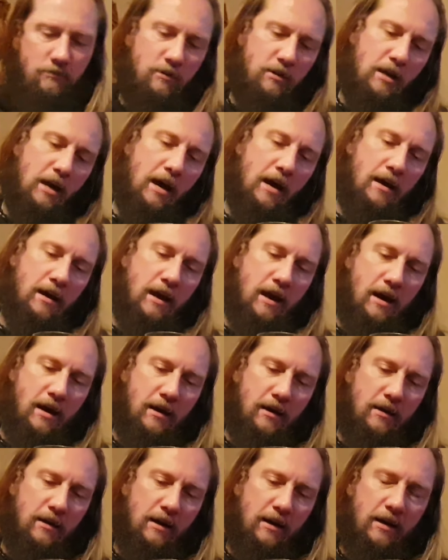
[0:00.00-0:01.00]

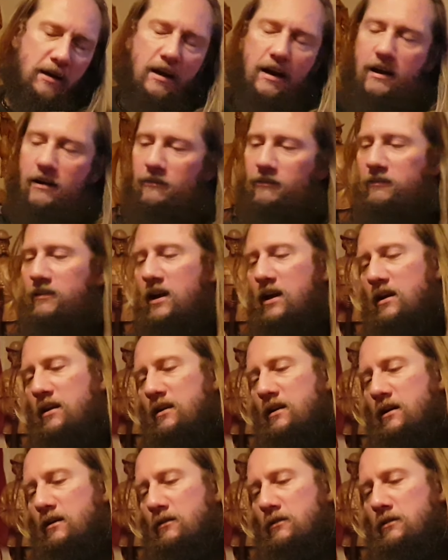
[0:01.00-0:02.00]
Yeah, I kind of get it
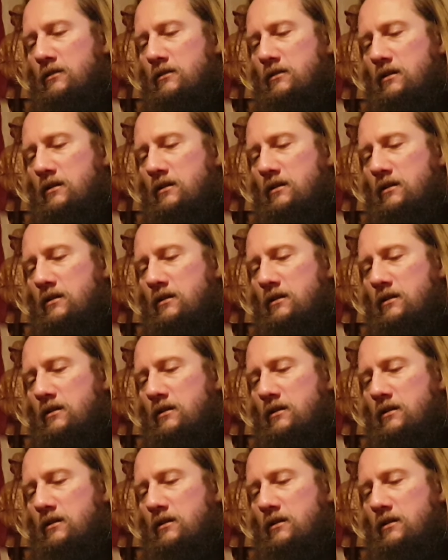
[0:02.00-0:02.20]
now.